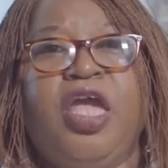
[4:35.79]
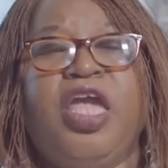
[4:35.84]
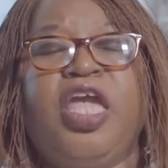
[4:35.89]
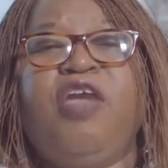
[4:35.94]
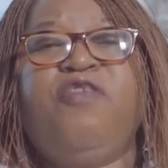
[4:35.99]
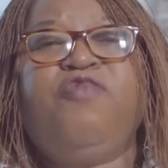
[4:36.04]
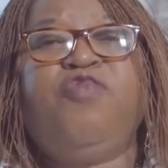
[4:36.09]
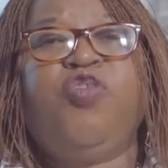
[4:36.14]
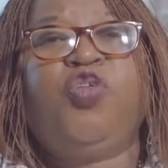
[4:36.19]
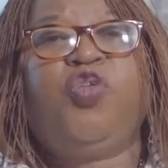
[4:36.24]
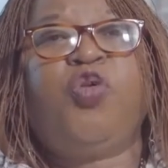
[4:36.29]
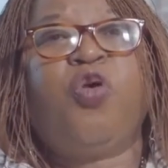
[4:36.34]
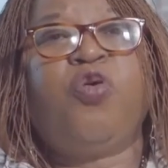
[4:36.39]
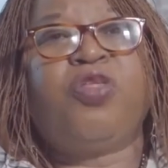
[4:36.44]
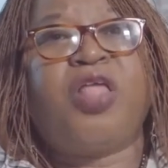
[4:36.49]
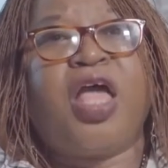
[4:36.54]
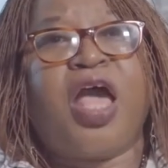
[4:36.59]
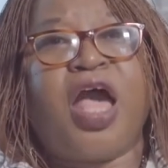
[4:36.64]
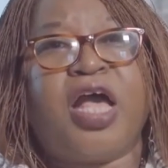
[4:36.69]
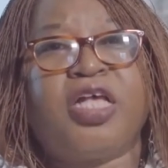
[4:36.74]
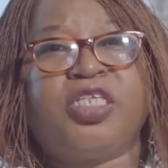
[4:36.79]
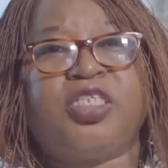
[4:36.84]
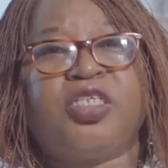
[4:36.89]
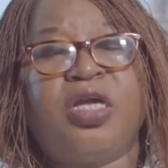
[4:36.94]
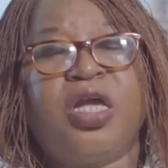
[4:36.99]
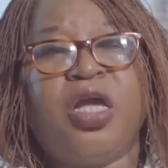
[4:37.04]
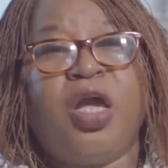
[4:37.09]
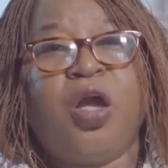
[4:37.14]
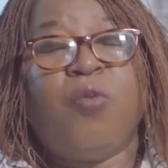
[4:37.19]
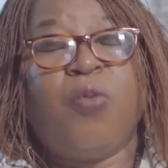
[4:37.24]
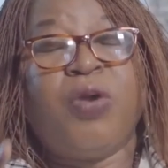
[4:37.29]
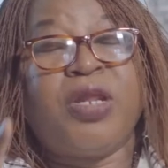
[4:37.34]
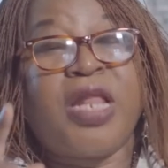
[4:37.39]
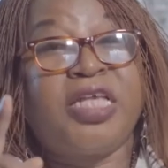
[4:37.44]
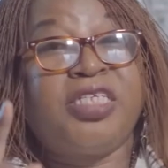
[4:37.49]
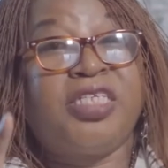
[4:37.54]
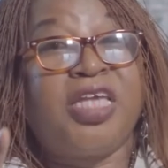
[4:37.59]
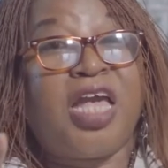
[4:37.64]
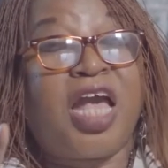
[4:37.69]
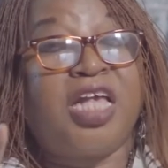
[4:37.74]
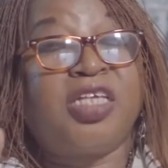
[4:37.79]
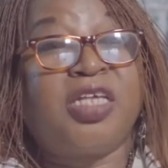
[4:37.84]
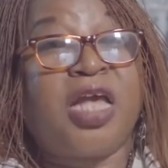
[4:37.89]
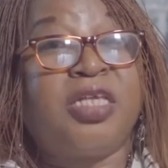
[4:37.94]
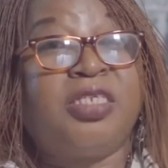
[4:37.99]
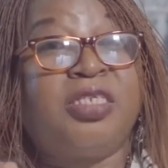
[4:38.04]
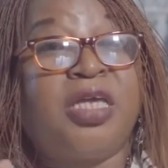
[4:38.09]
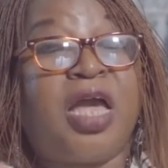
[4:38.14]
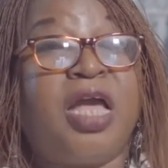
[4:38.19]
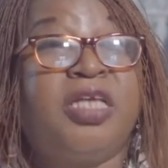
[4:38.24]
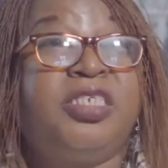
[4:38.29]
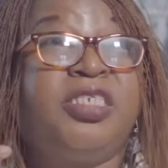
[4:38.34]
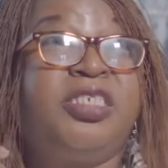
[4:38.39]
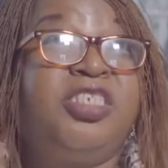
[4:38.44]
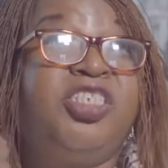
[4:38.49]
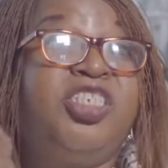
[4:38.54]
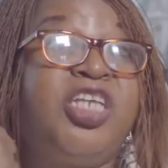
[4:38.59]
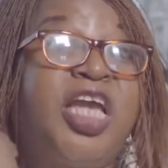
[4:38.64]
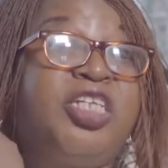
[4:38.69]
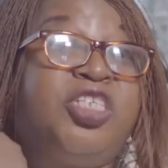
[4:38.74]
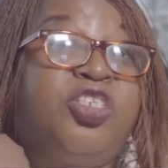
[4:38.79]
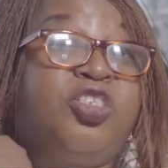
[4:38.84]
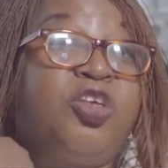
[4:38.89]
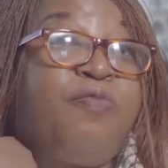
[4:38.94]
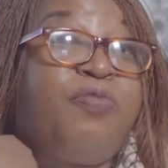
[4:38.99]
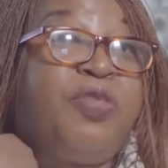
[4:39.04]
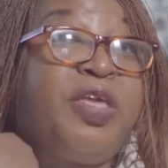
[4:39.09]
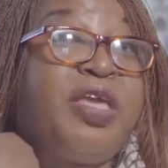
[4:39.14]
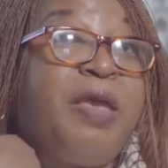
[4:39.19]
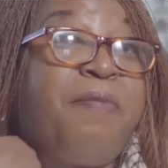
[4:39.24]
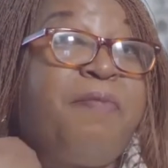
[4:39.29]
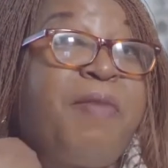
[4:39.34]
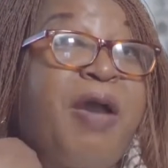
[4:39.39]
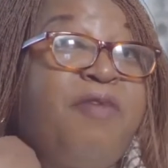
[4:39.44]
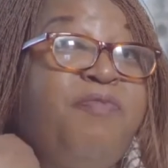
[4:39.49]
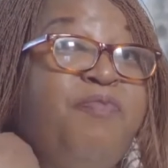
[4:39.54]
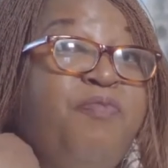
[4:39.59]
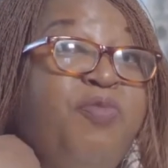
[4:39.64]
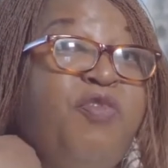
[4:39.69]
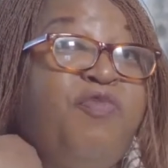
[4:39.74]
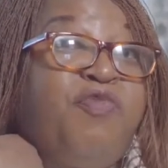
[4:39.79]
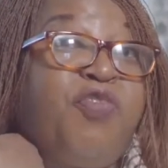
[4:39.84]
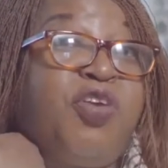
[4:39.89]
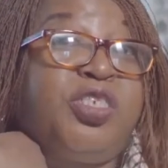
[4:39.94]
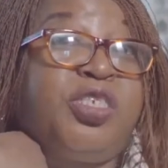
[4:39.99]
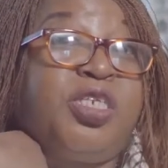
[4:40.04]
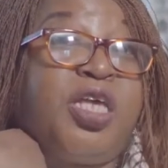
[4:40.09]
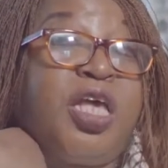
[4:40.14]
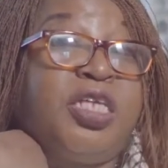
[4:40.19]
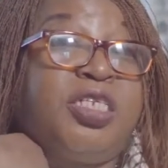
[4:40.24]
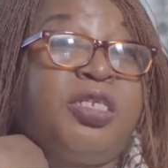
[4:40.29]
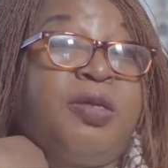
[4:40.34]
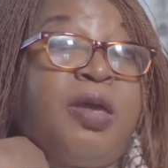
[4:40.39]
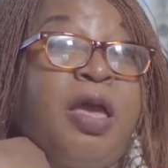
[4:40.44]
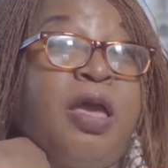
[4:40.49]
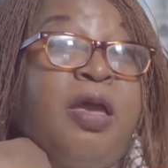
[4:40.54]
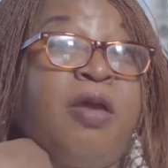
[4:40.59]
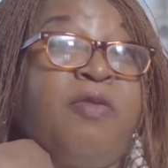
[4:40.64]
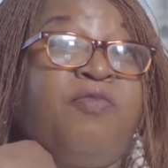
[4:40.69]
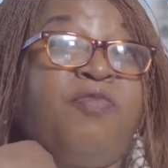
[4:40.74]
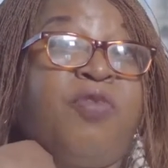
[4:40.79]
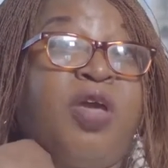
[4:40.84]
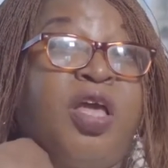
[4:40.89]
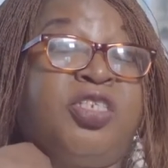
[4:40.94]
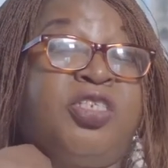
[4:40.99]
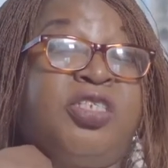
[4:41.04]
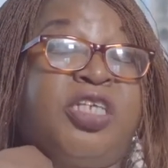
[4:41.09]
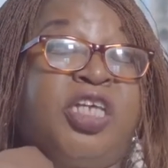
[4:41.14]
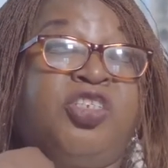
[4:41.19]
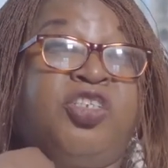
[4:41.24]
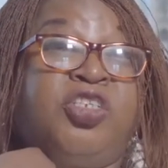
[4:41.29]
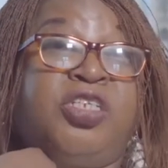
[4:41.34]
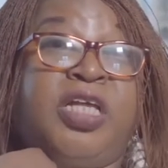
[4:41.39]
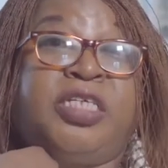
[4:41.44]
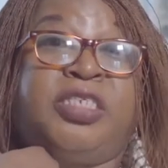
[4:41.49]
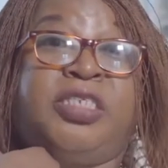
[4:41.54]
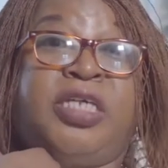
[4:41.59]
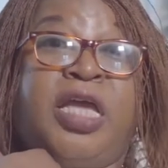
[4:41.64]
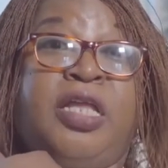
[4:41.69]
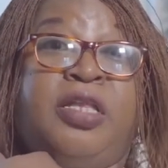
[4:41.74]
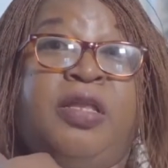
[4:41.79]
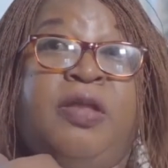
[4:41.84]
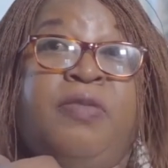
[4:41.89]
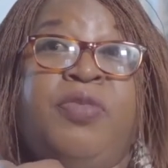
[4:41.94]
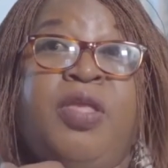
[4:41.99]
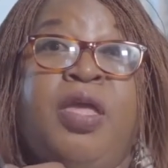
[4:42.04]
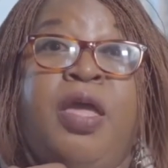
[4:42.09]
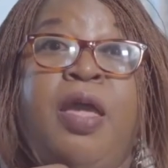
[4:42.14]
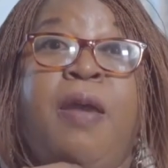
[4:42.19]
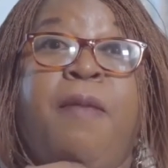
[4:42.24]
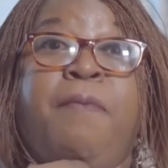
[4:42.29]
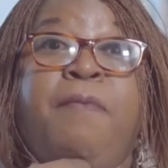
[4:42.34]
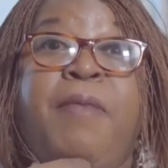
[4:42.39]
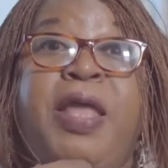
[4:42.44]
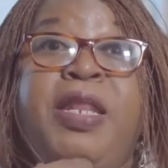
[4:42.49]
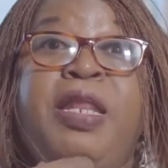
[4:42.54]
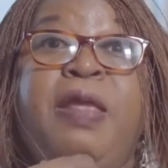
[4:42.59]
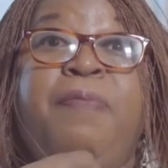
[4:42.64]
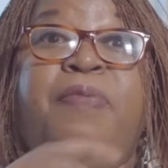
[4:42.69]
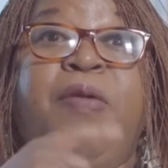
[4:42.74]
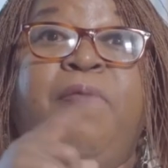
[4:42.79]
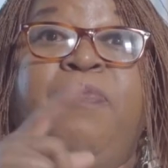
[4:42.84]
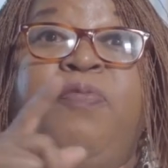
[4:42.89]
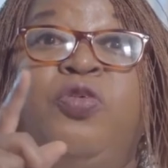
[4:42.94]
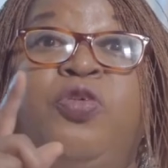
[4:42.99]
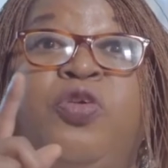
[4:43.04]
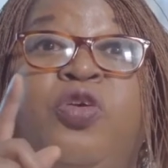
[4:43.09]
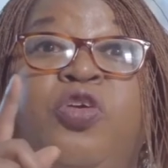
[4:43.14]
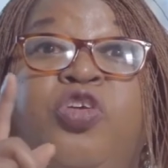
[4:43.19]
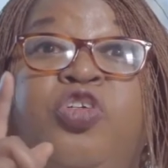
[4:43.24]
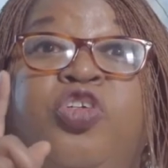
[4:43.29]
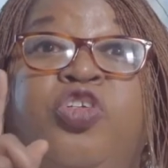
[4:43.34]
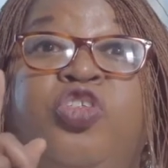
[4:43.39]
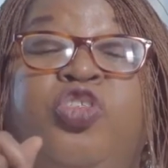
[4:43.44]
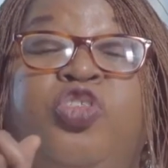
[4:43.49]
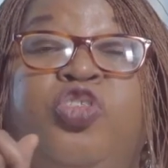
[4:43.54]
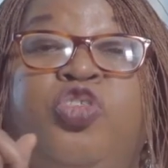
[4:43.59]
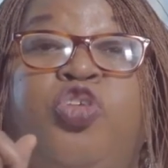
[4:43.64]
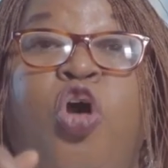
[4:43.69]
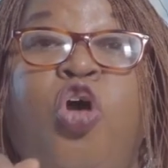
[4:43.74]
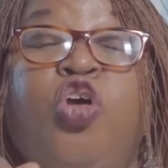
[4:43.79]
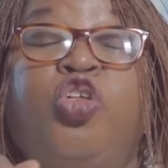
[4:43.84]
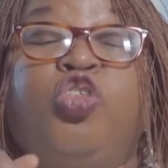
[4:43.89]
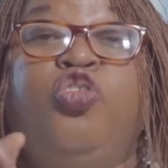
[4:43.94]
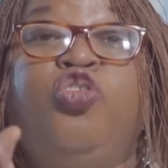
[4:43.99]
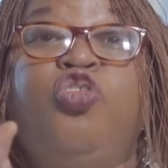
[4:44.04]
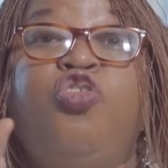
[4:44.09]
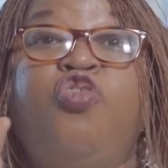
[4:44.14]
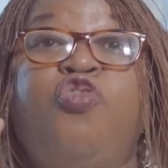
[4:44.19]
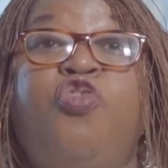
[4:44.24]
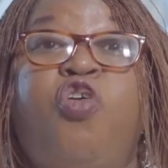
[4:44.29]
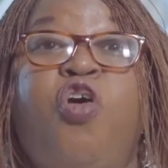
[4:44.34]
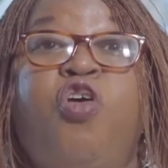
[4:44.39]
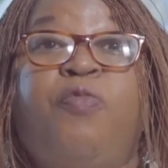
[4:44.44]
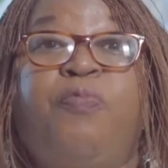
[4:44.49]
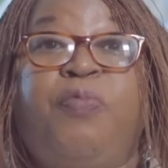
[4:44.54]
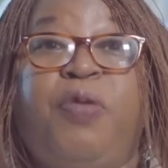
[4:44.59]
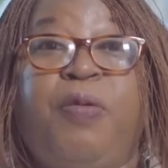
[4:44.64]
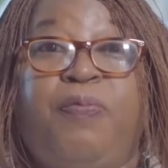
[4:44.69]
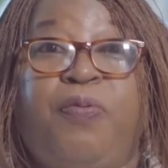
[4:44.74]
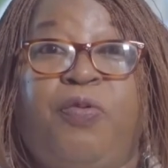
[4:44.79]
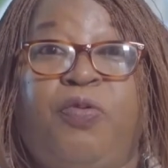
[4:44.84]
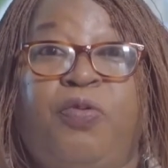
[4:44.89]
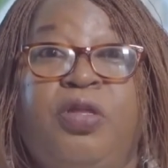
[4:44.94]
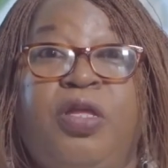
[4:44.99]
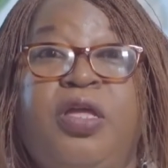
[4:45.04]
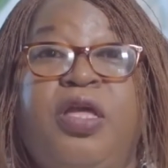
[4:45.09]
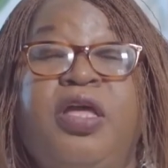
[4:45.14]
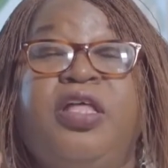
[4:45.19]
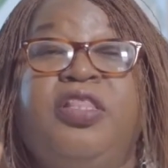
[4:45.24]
If you don't ask, when I say ask, I shared something in my previous session. I said many people talk to the wrong people.